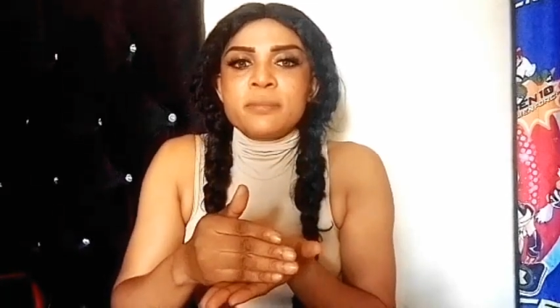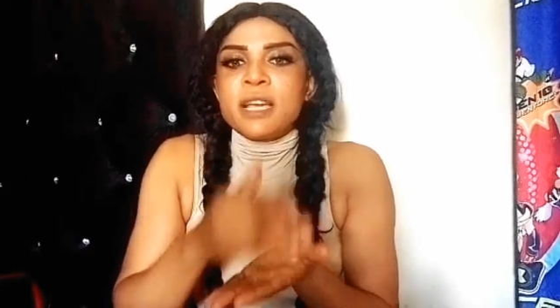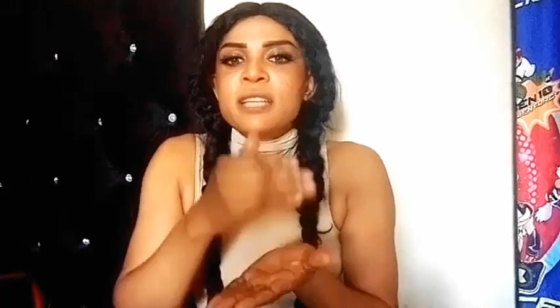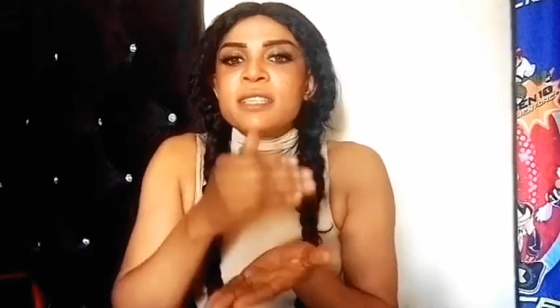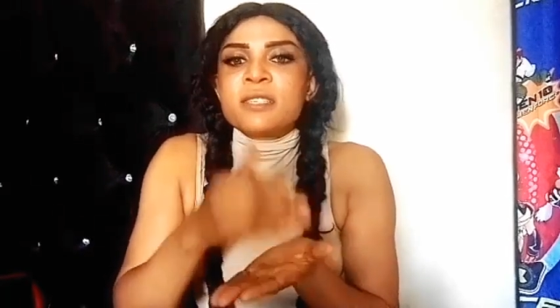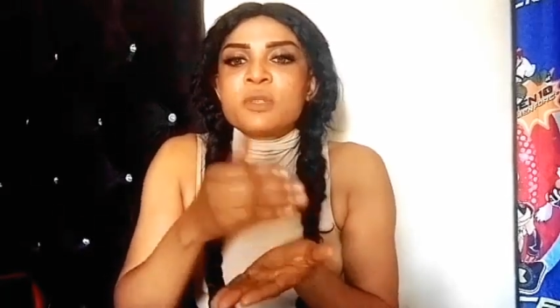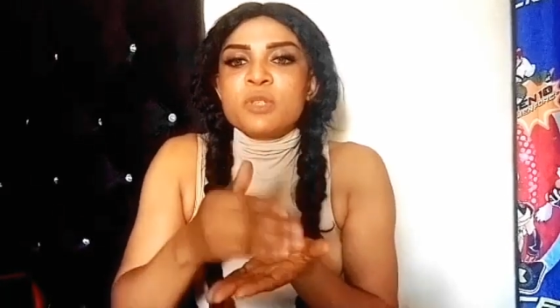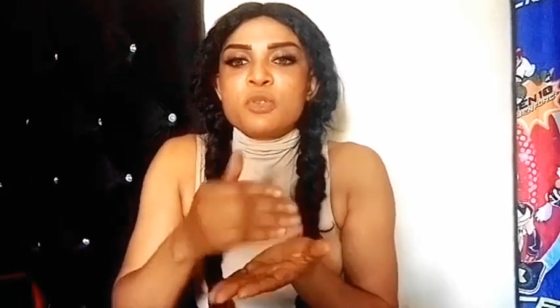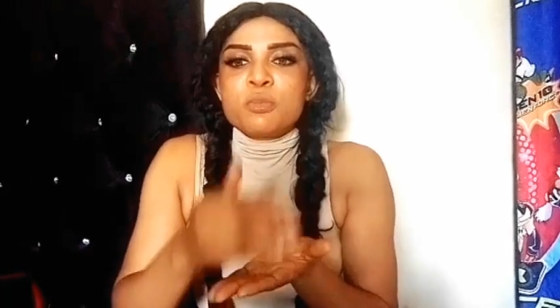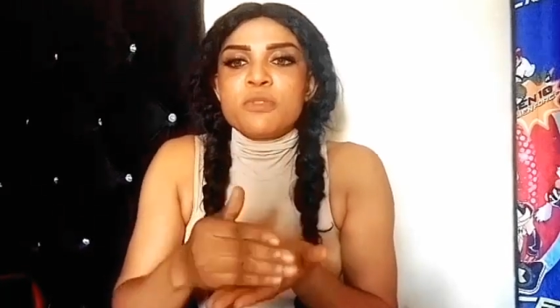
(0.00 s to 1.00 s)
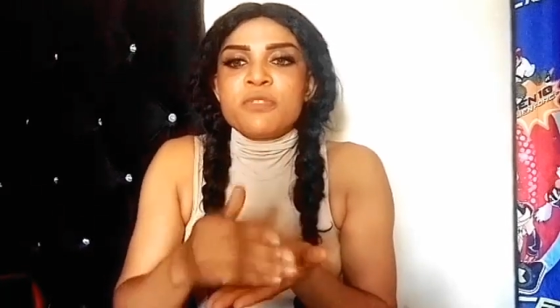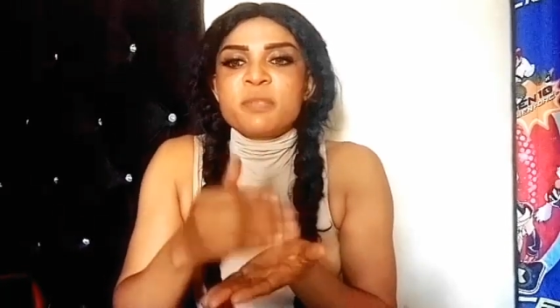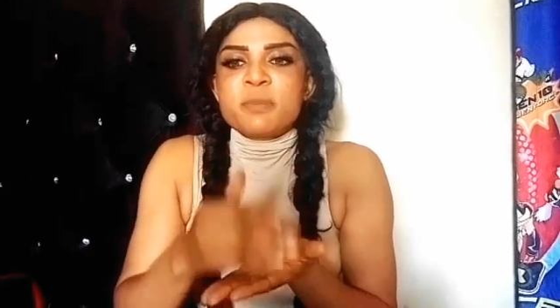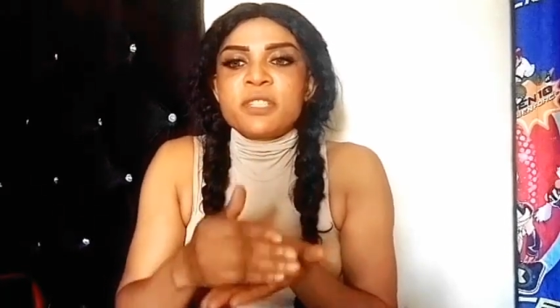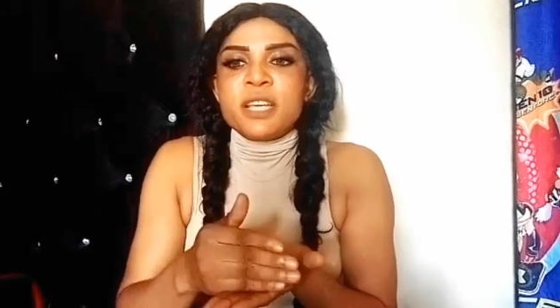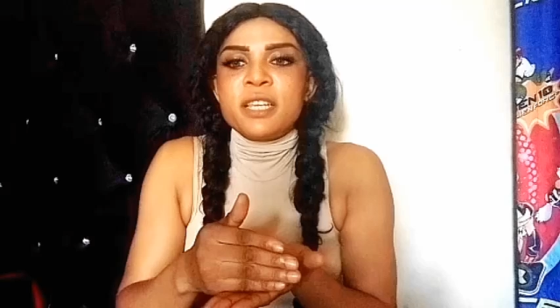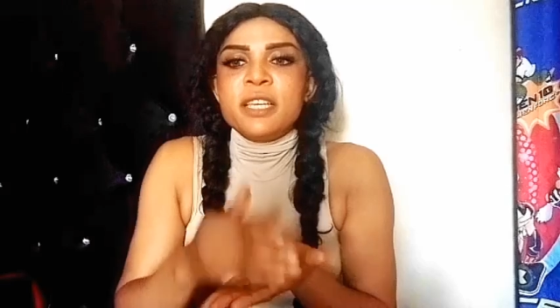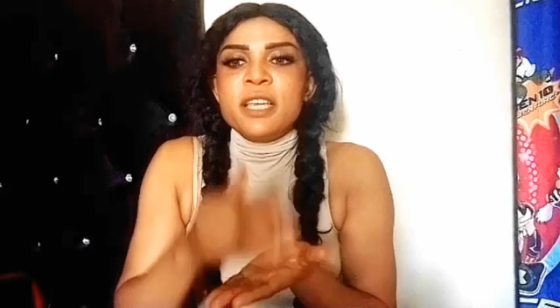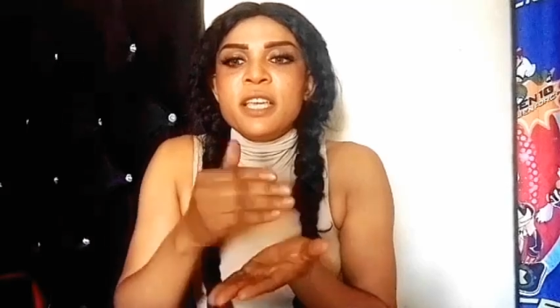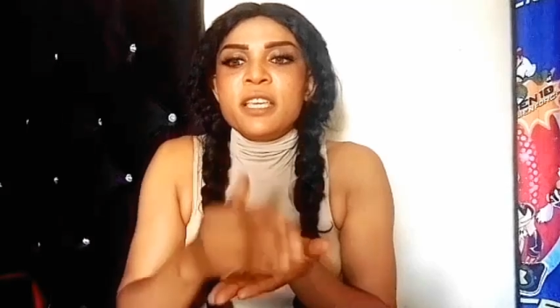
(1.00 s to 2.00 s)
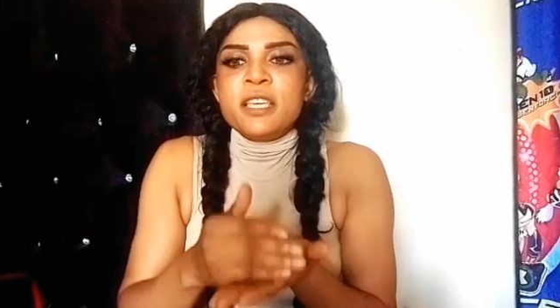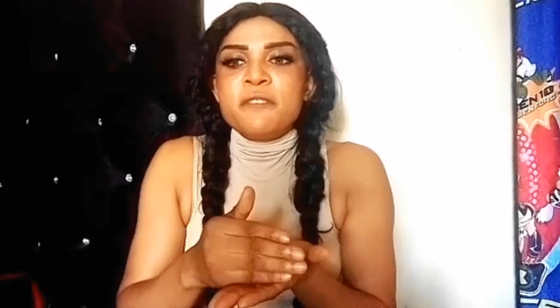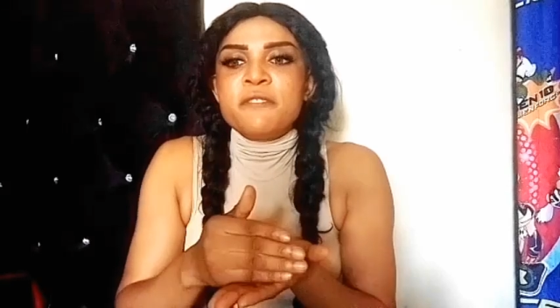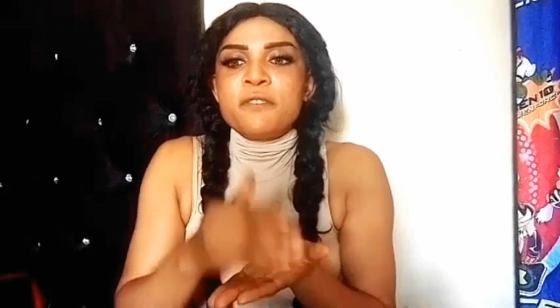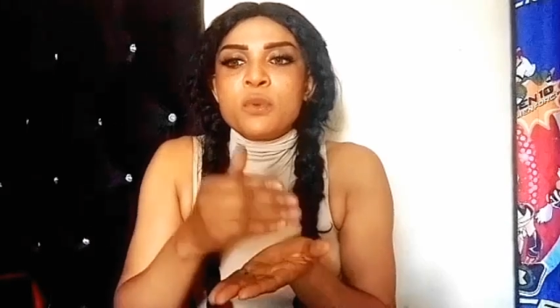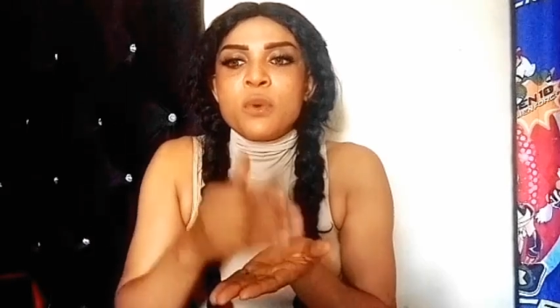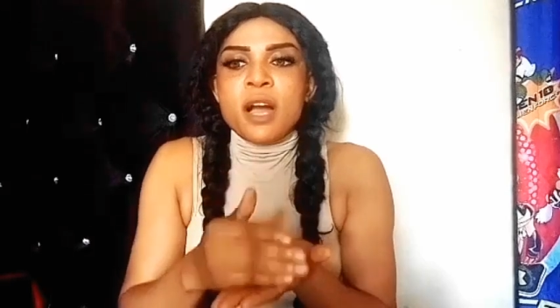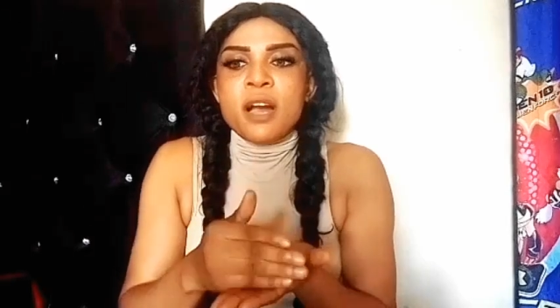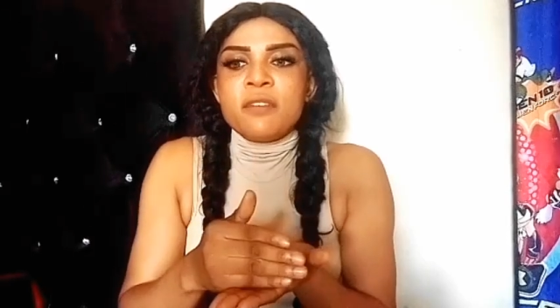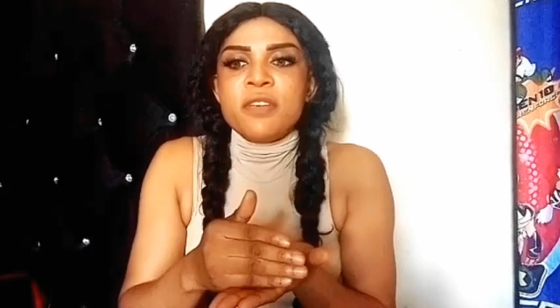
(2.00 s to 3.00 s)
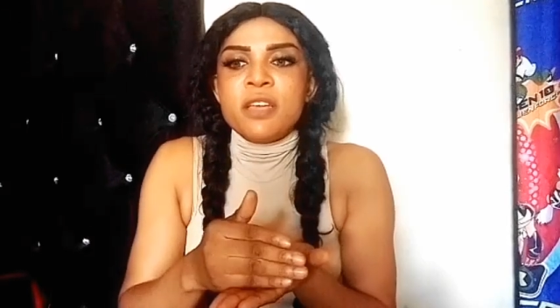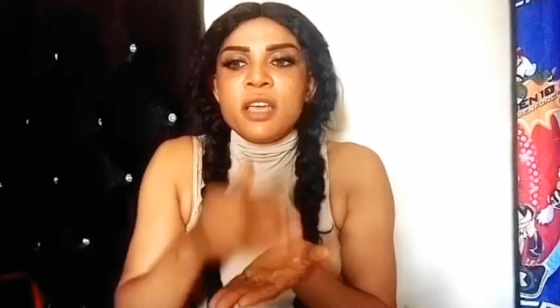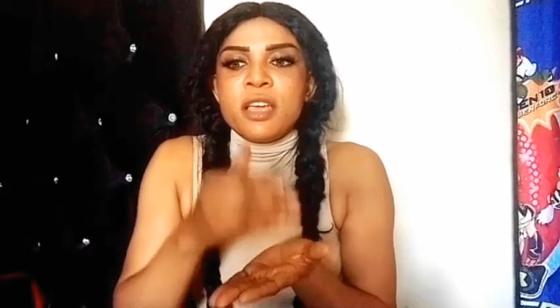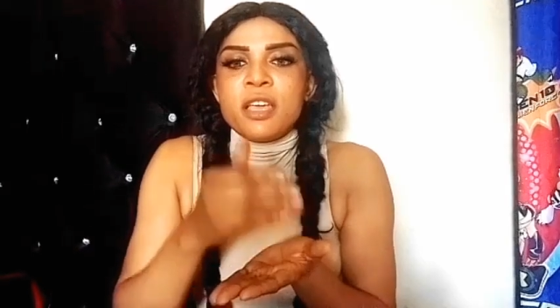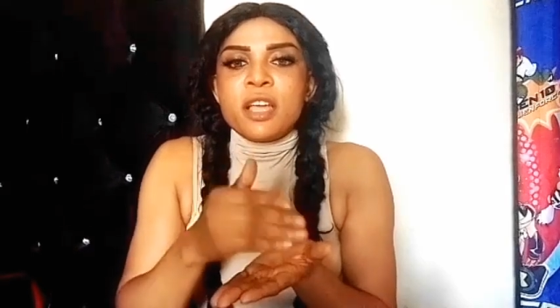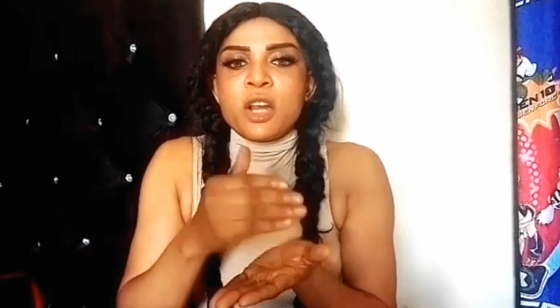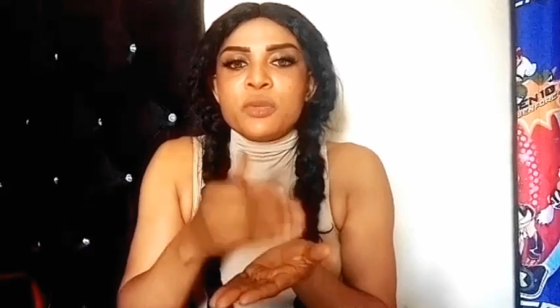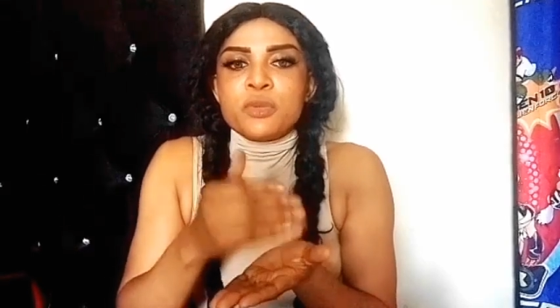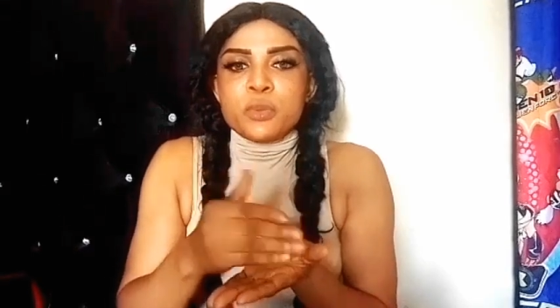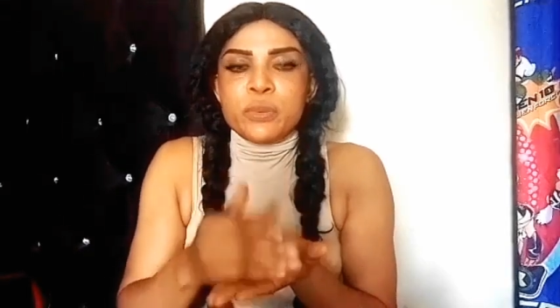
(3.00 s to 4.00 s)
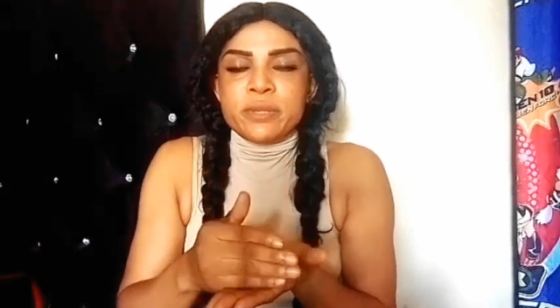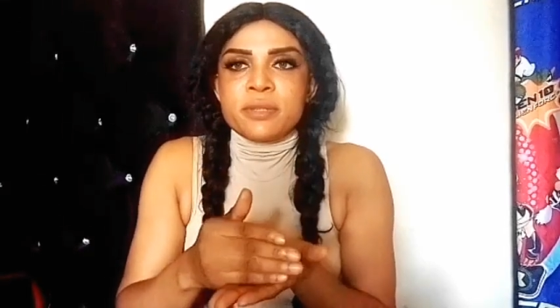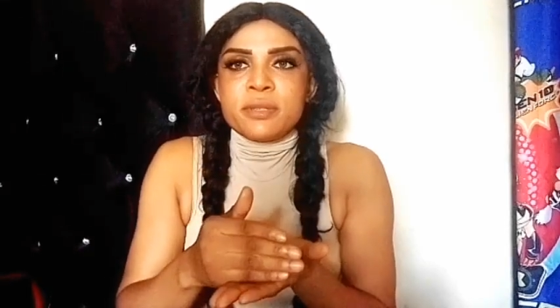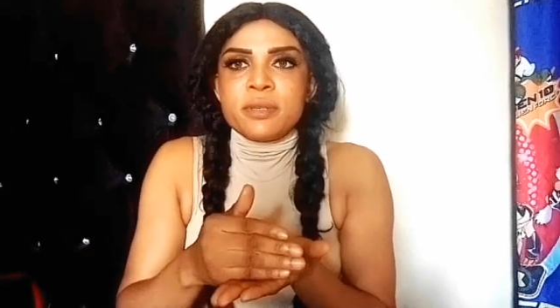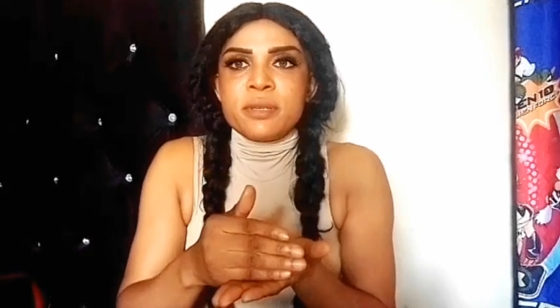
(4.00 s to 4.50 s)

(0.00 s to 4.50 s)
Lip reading: And this is going to move, especially if you have a clitoris.